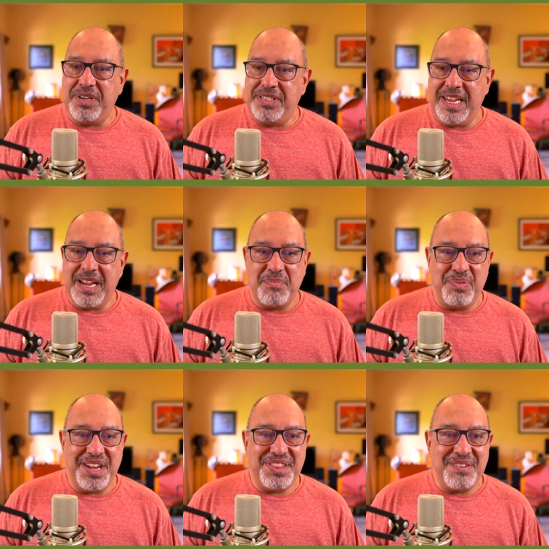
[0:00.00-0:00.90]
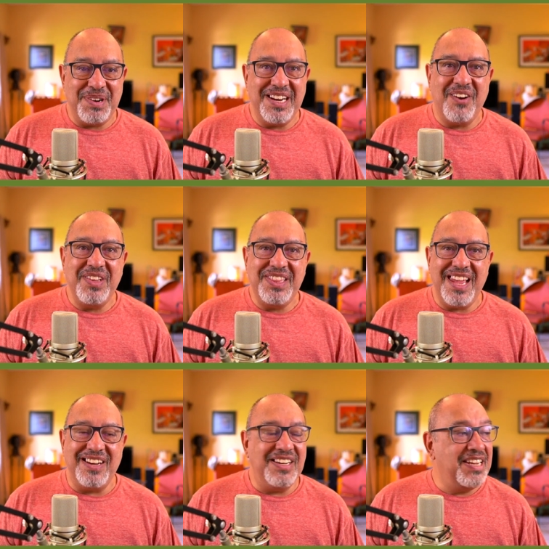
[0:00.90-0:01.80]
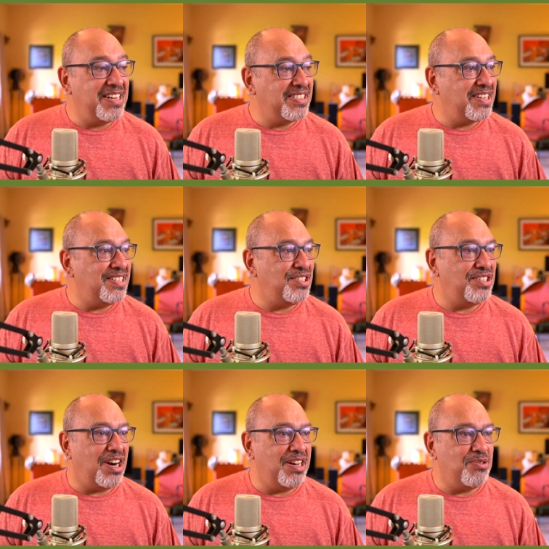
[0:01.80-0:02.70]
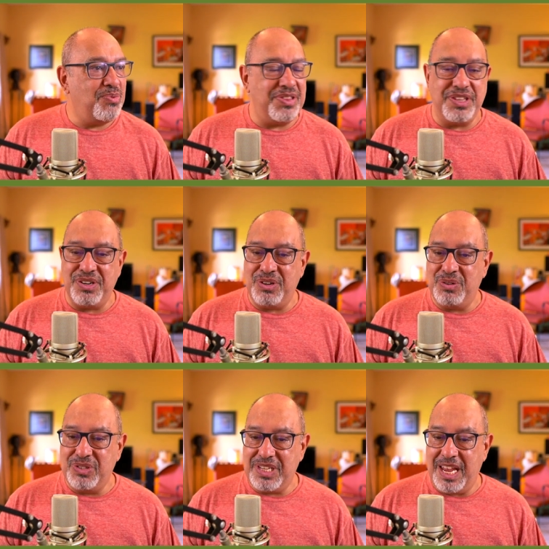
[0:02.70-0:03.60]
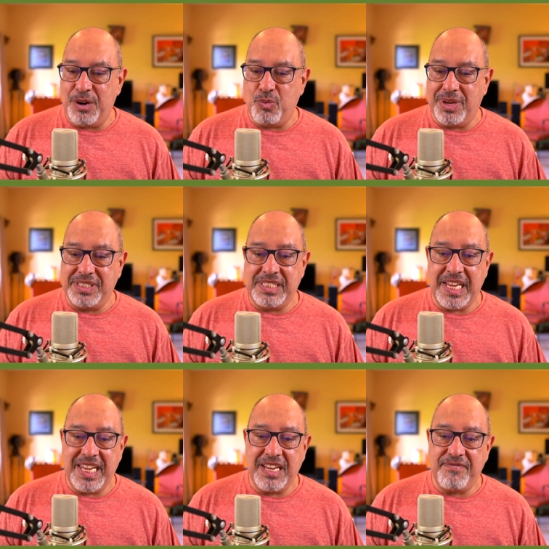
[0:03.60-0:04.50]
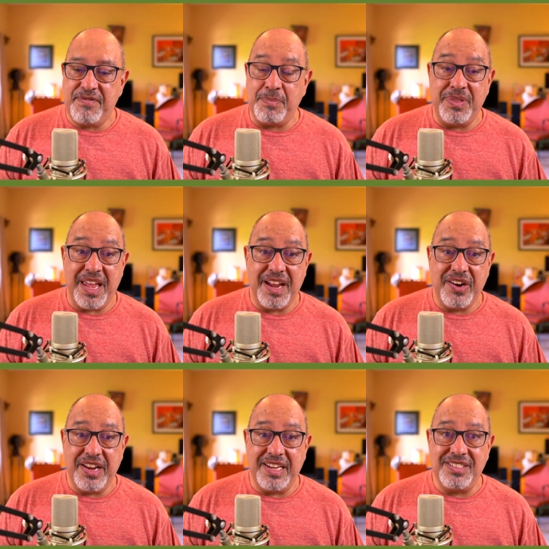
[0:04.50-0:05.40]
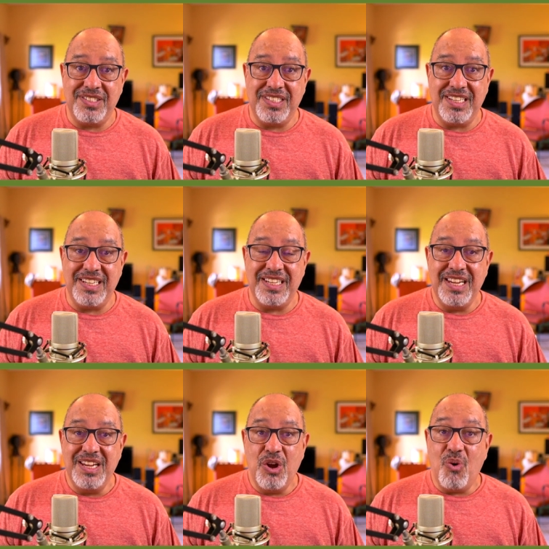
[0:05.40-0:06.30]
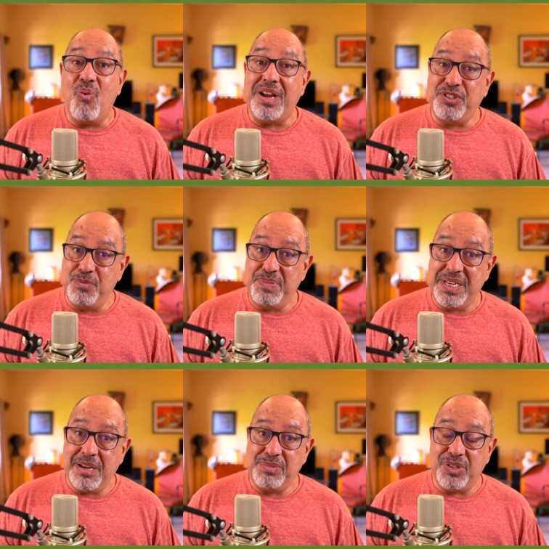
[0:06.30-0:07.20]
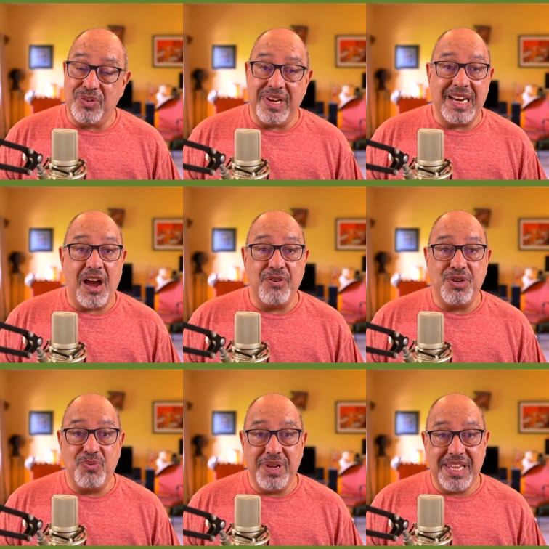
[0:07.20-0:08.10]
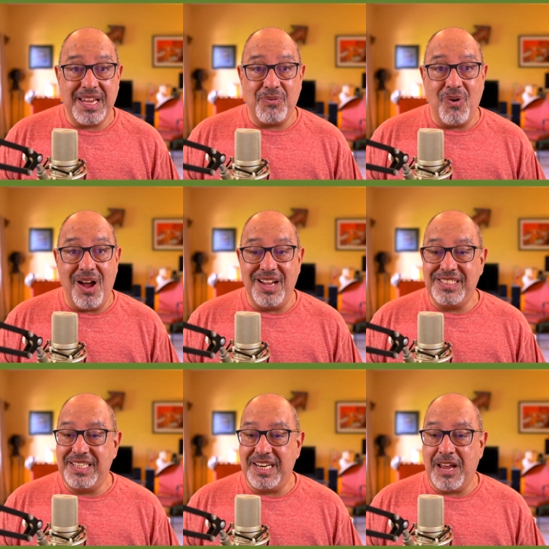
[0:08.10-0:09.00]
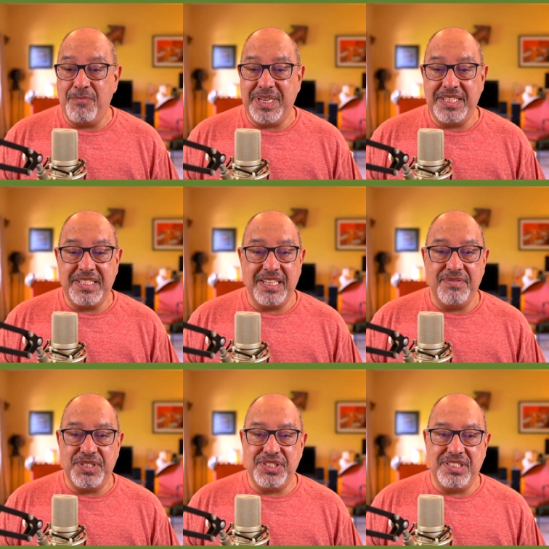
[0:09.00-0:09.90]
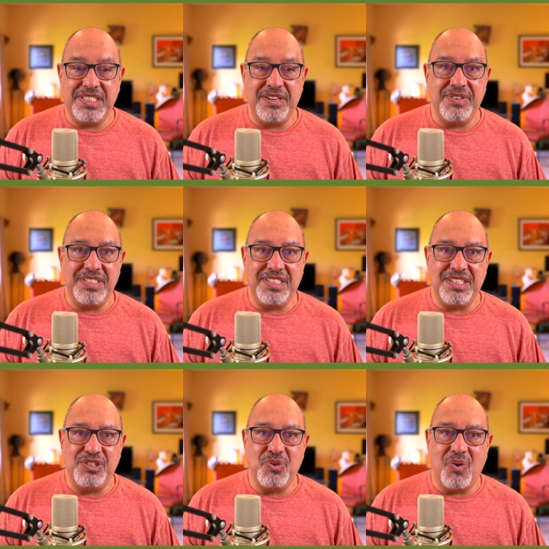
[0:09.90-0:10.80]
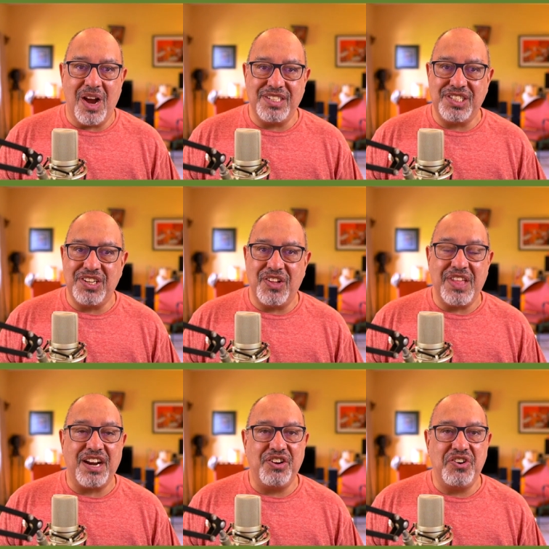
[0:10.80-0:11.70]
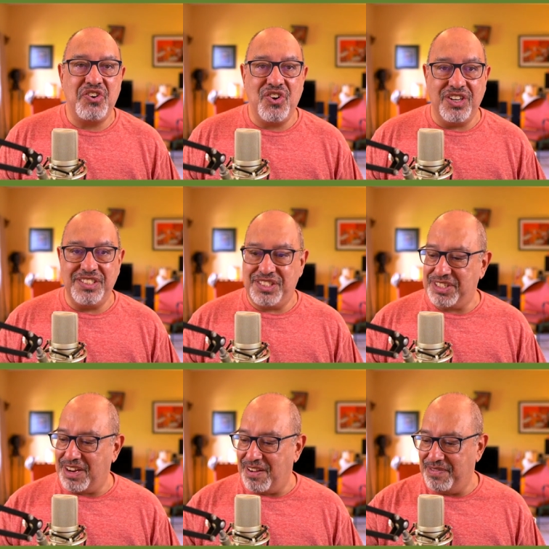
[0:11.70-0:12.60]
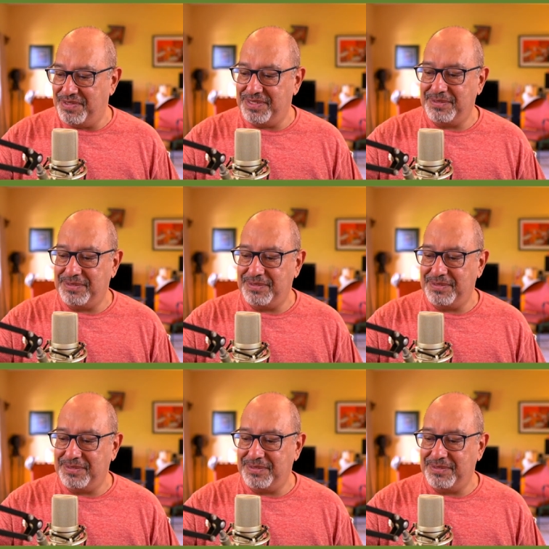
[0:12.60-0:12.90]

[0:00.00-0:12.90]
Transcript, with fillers: to take a breath every now and then. Let us get started with the news, and we'll take it from there and see what you've been up to, and how your weekend was, and how many television series did you watch, and all that good stuff.